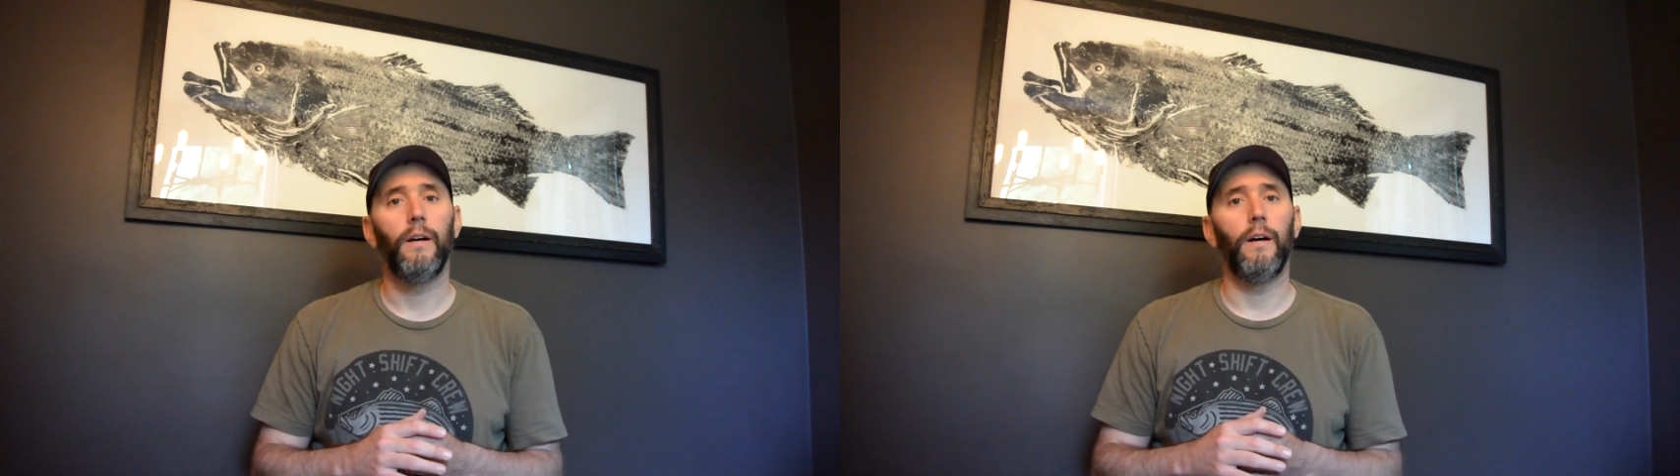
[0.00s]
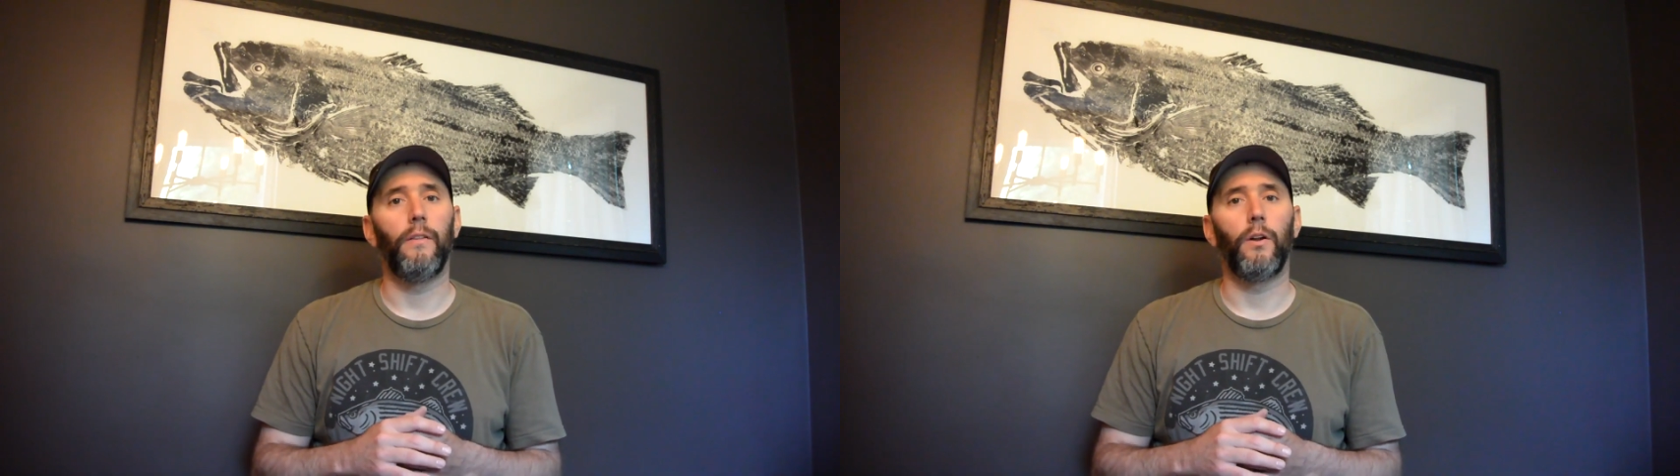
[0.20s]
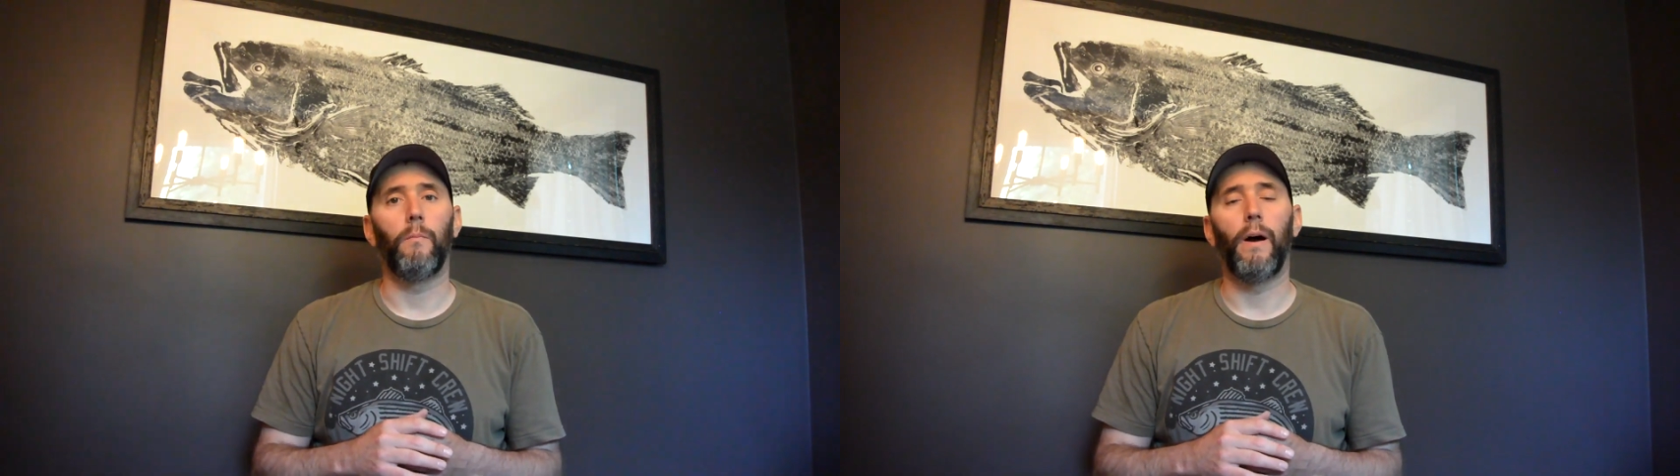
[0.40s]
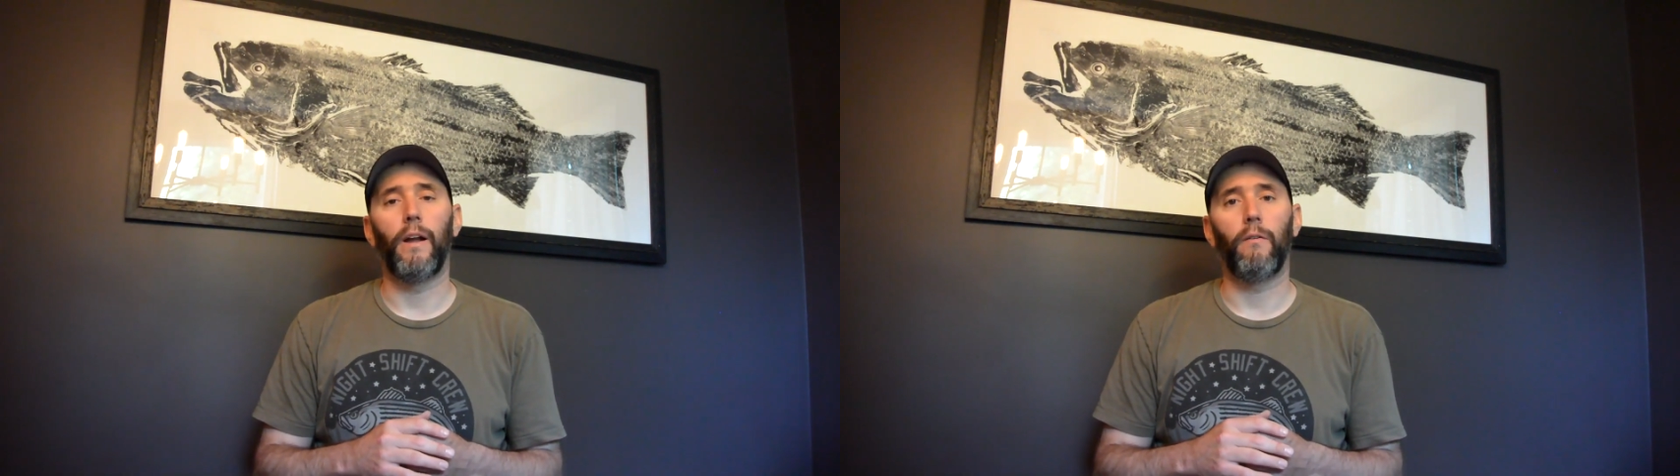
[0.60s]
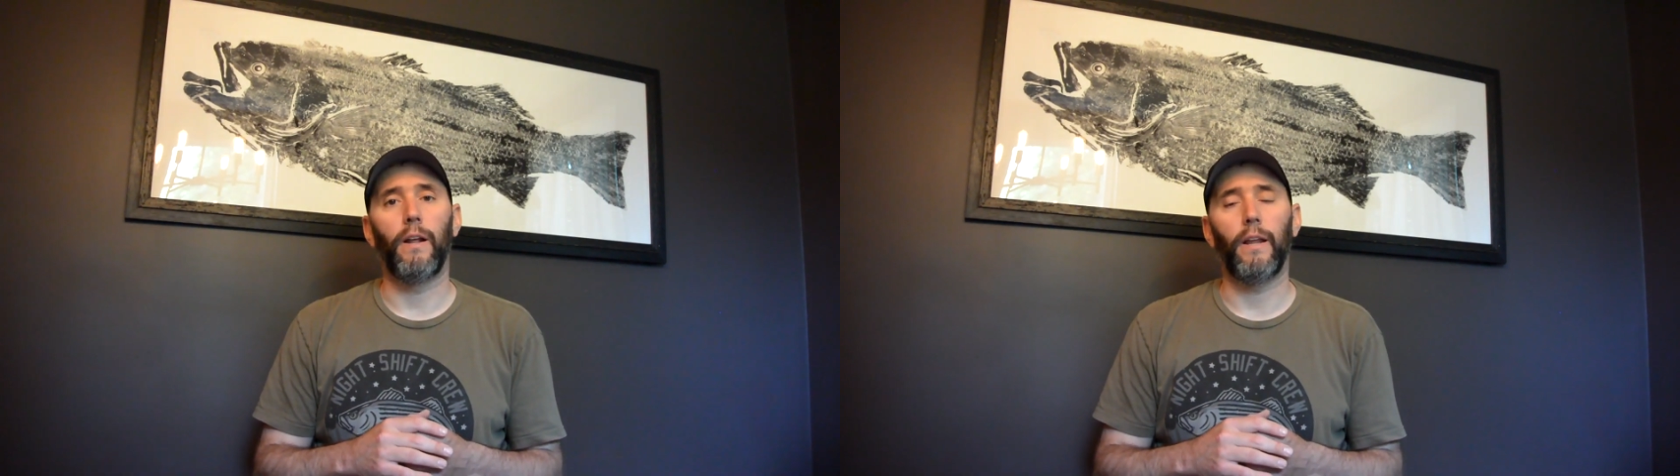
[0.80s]
that are
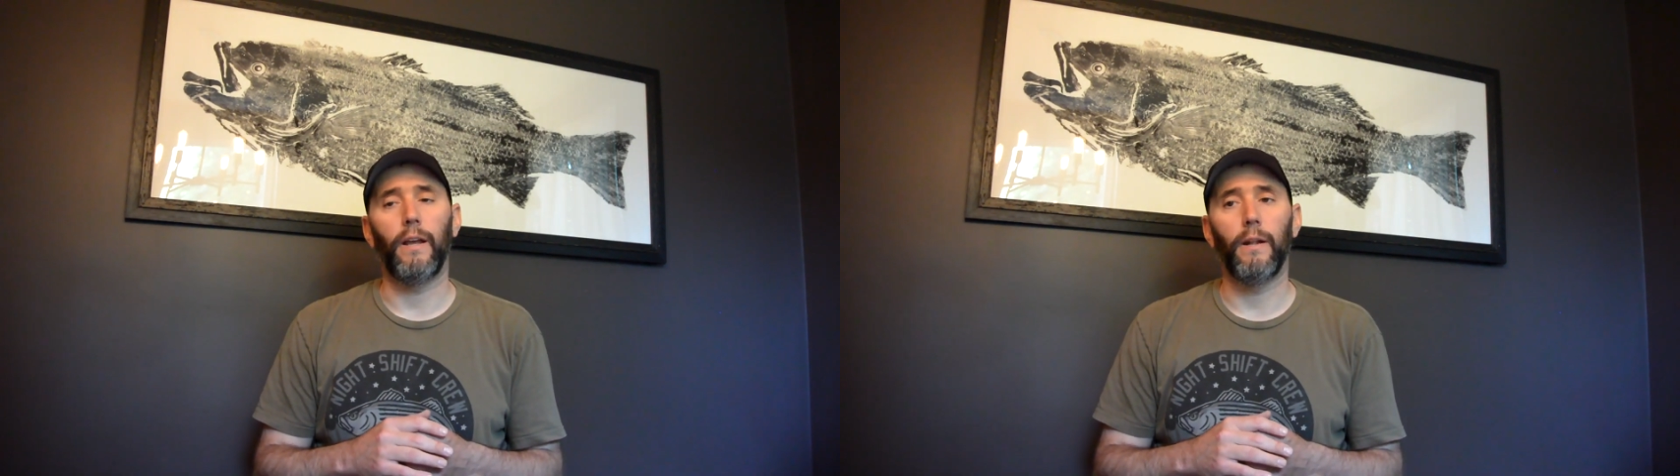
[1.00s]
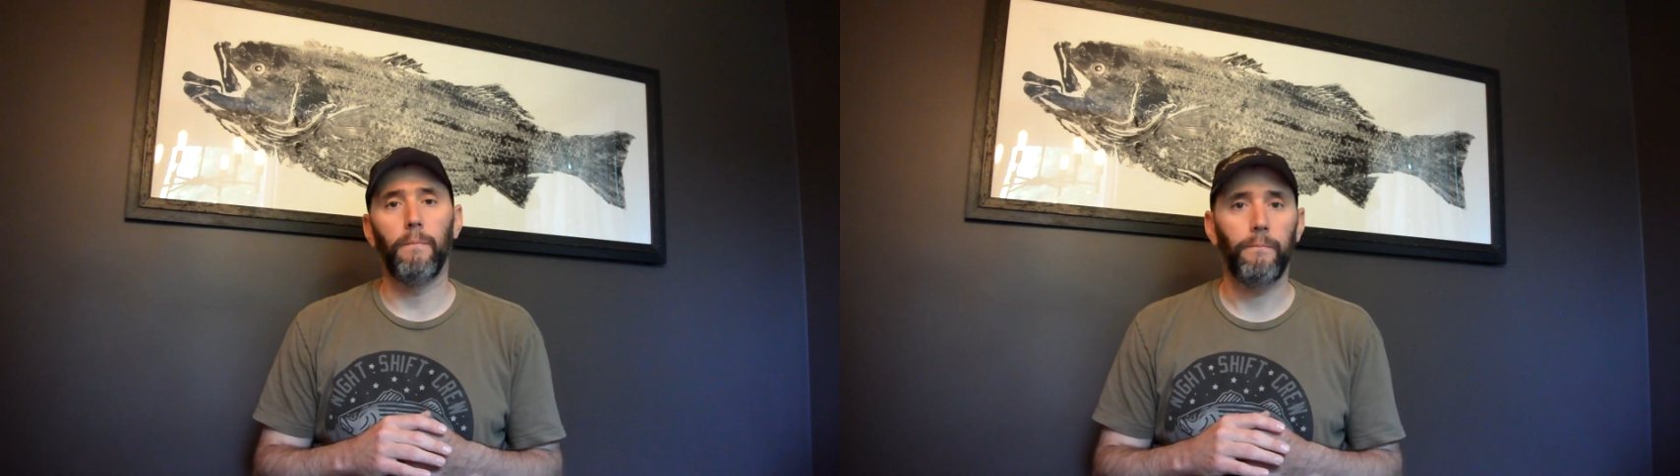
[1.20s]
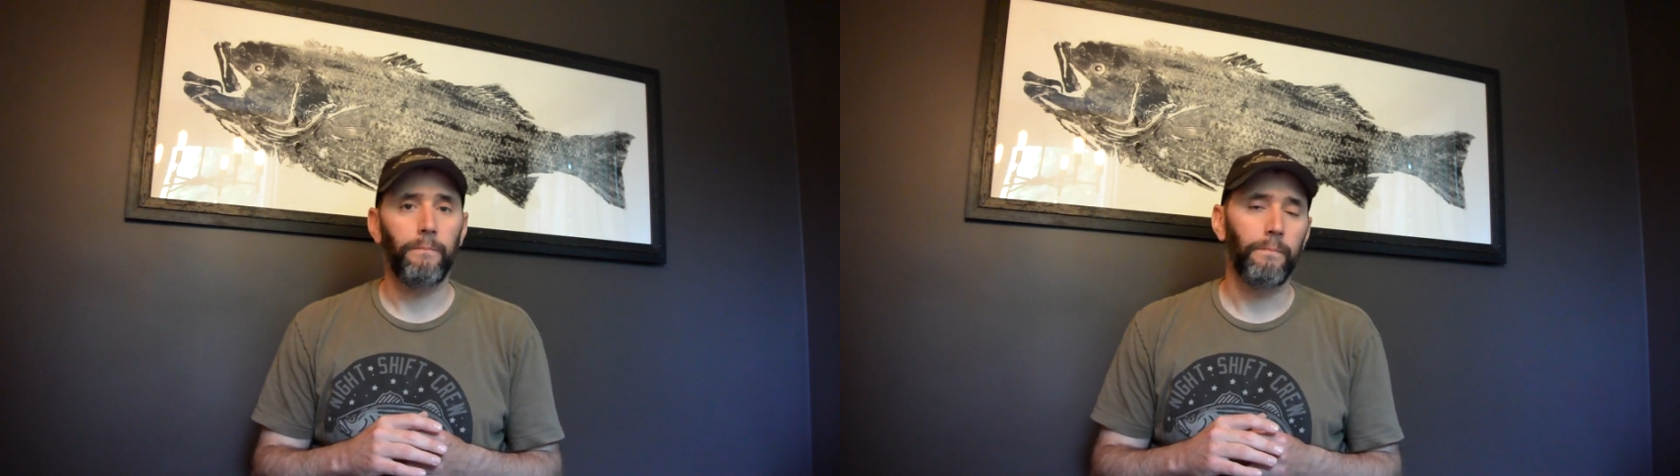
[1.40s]
migrating in.